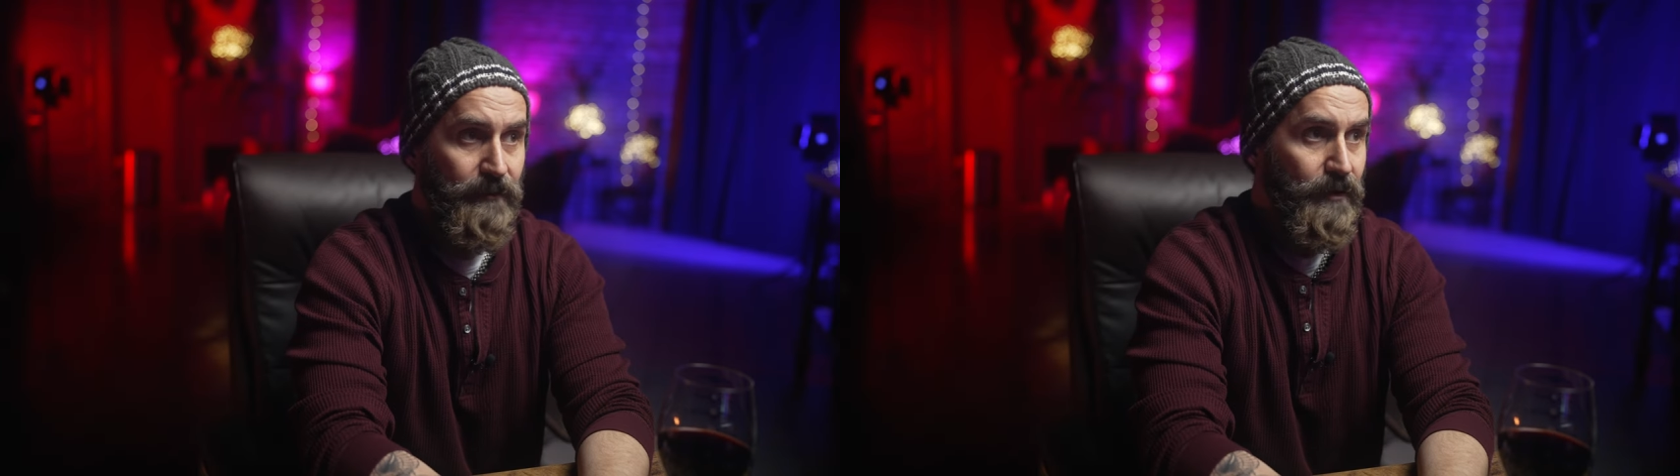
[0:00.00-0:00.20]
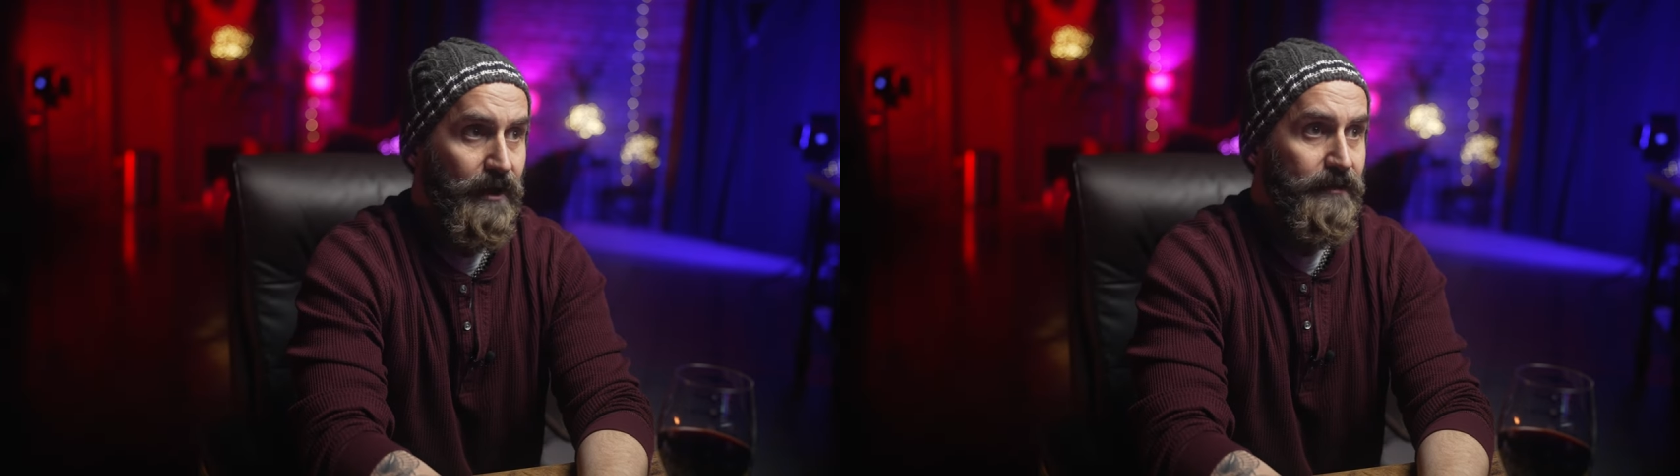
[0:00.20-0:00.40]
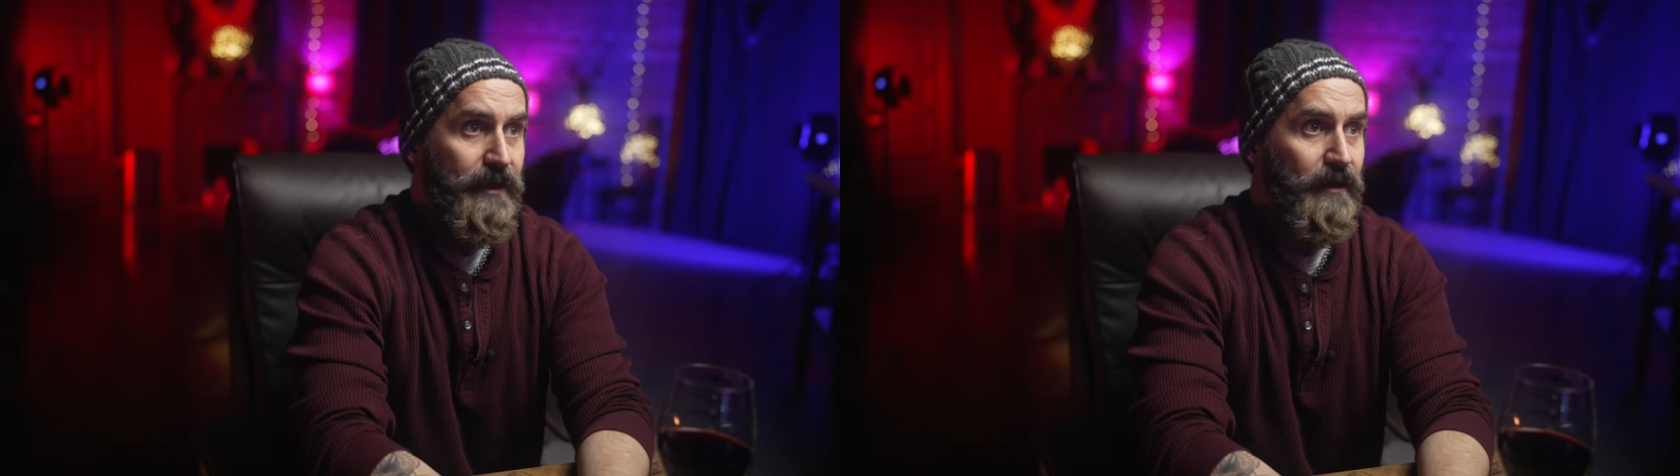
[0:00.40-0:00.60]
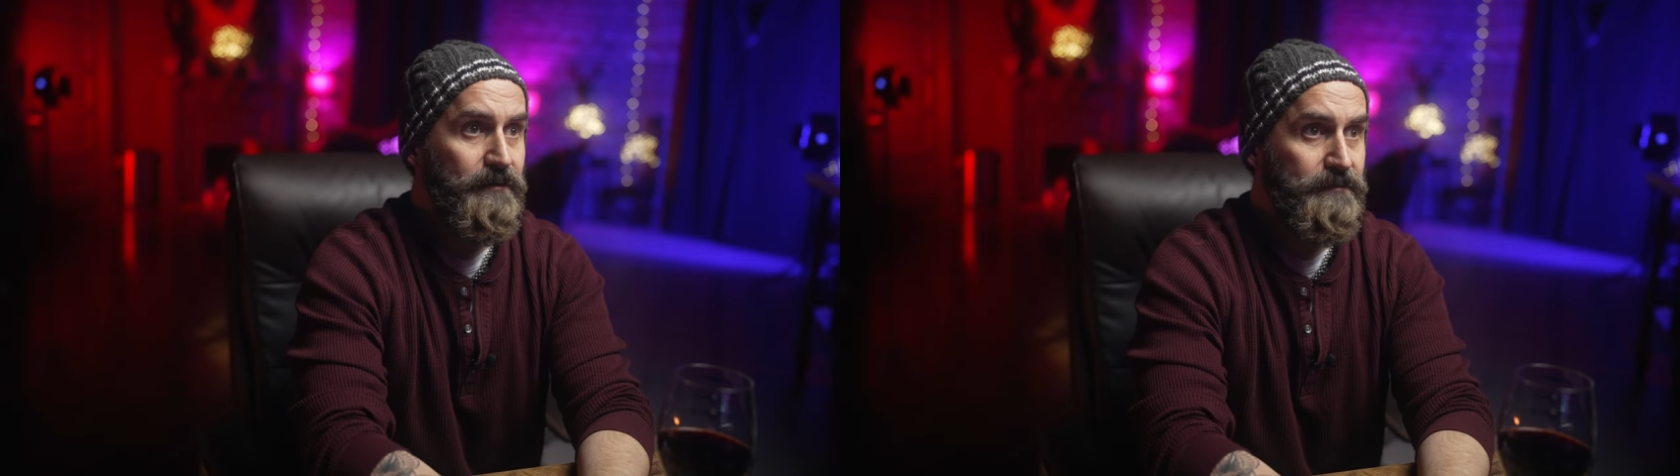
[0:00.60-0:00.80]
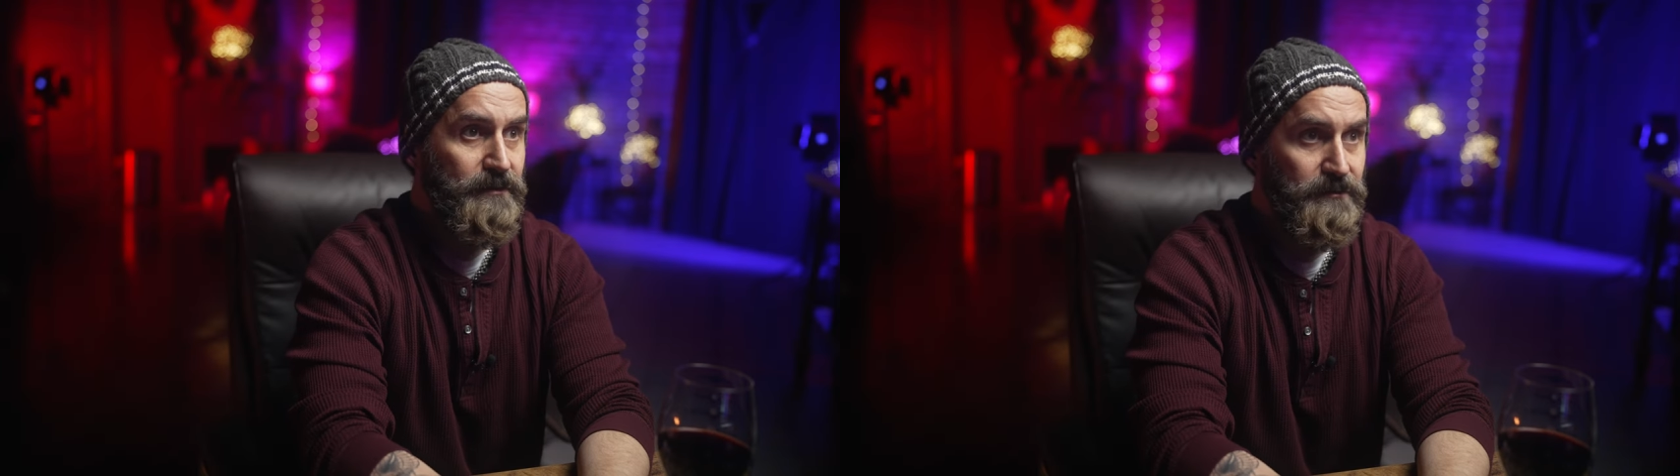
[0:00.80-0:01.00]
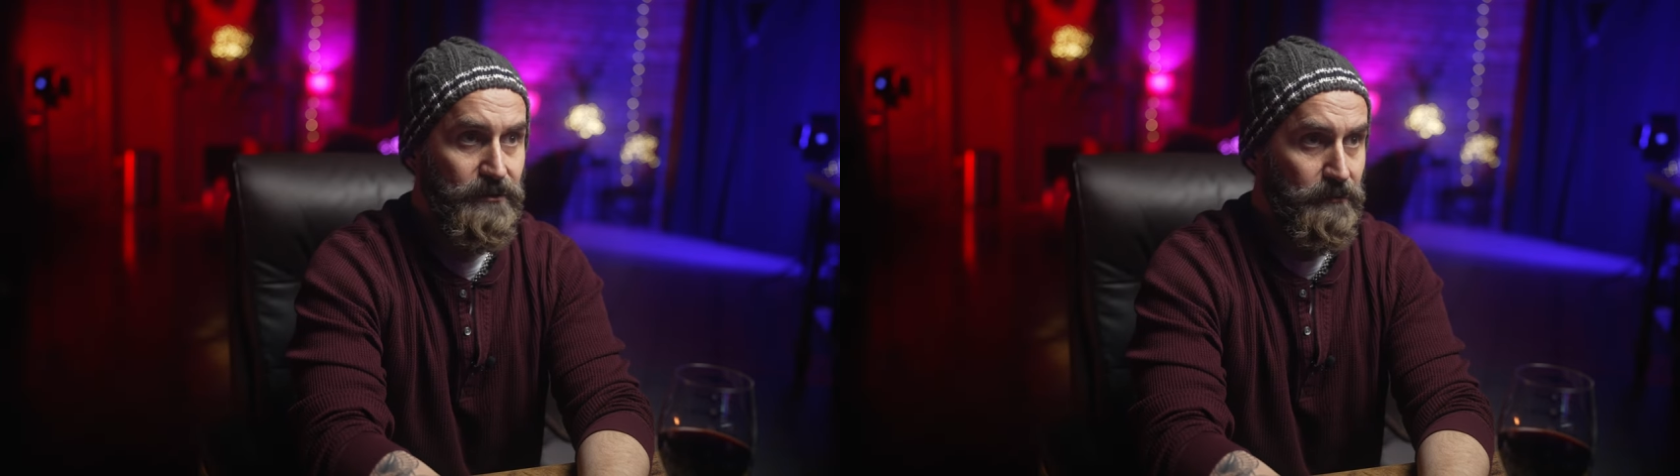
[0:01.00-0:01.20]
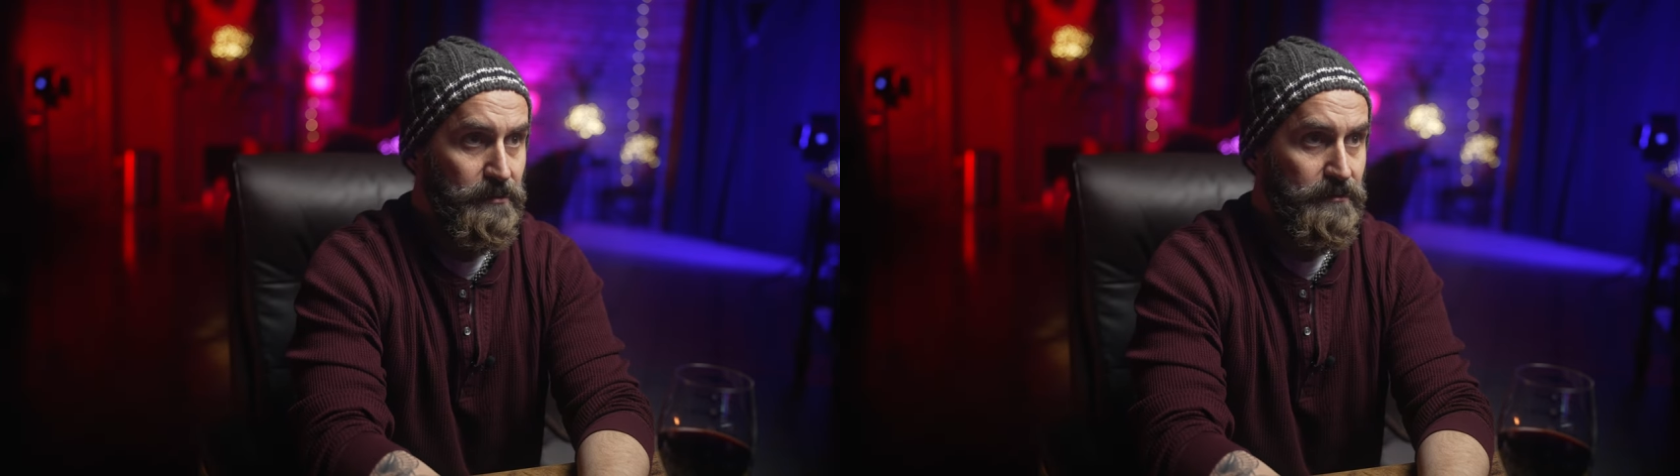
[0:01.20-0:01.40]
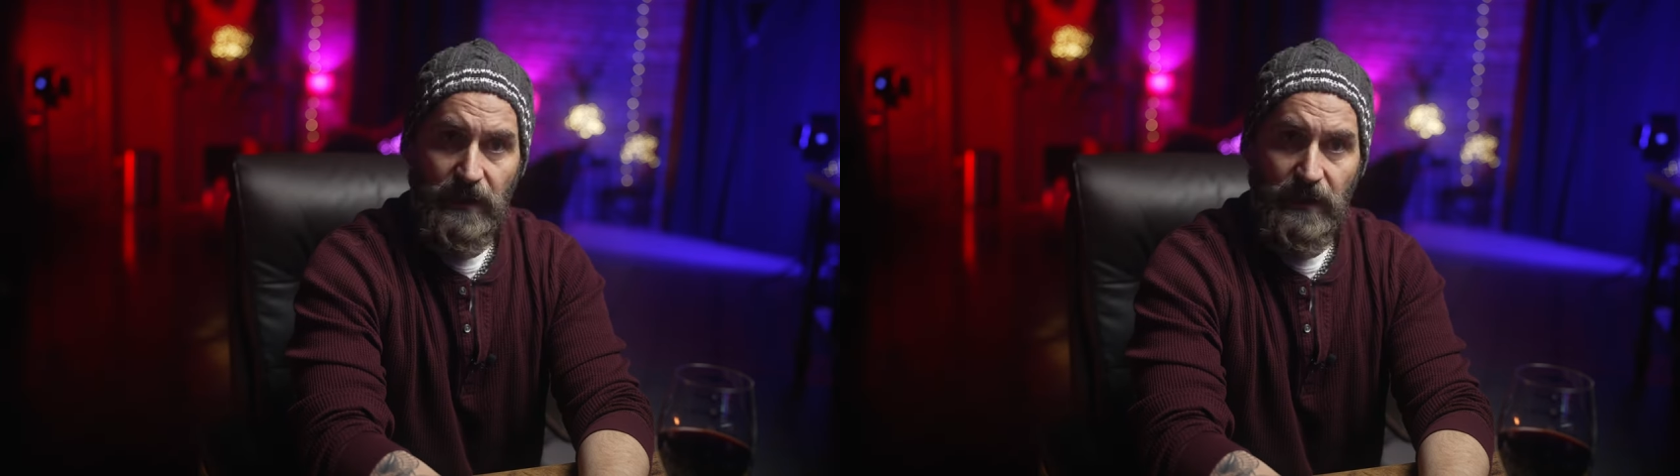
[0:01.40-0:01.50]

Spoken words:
why are they on YouTube?